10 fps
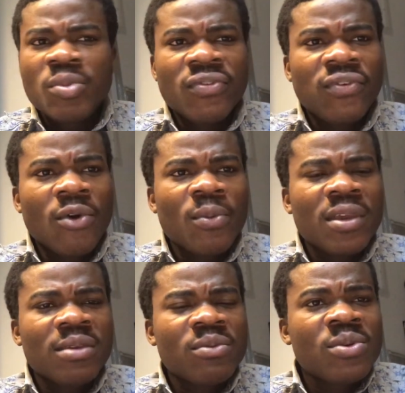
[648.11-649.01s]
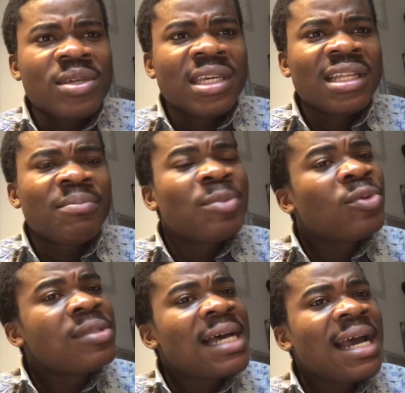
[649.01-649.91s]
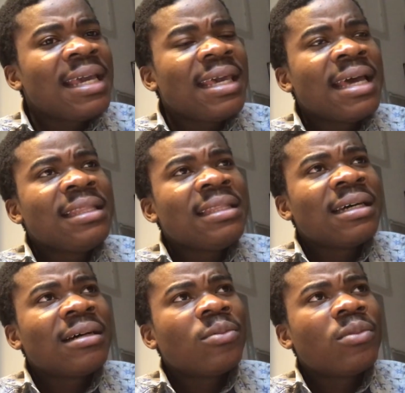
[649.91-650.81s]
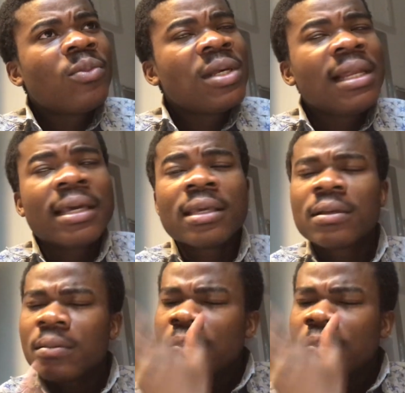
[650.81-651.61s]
before we hear that people die, and we're like,